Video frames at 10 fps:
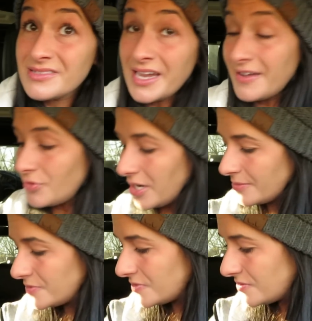I have
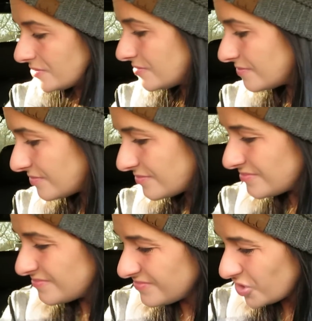
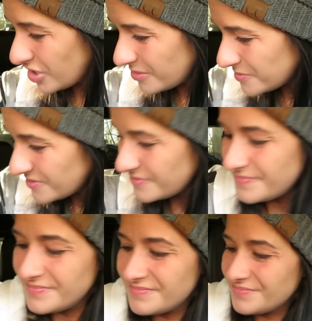grapes,
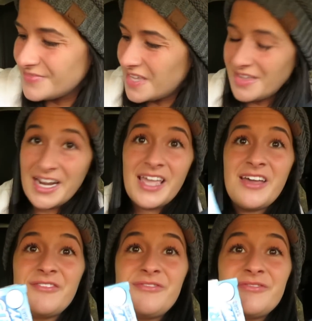and then I
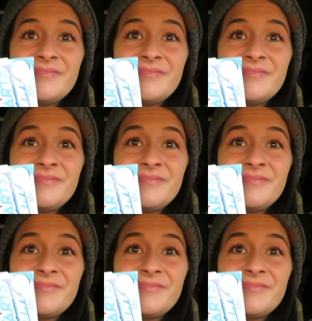have